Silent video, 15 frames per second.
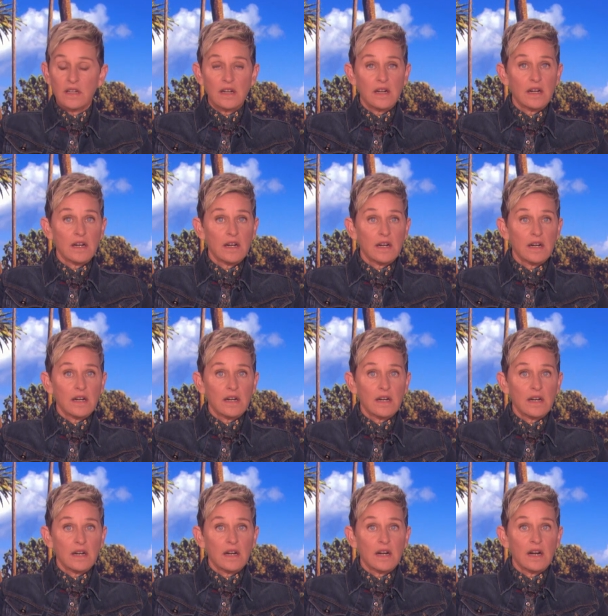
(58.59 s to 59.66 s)

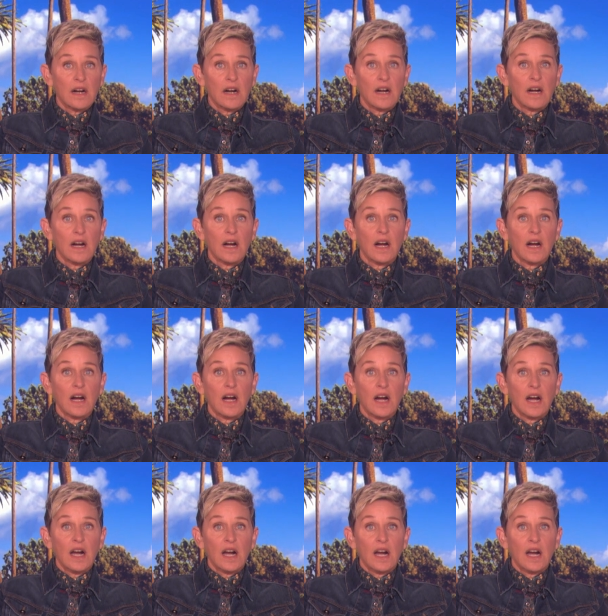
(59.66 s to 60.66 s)
(no one is talking)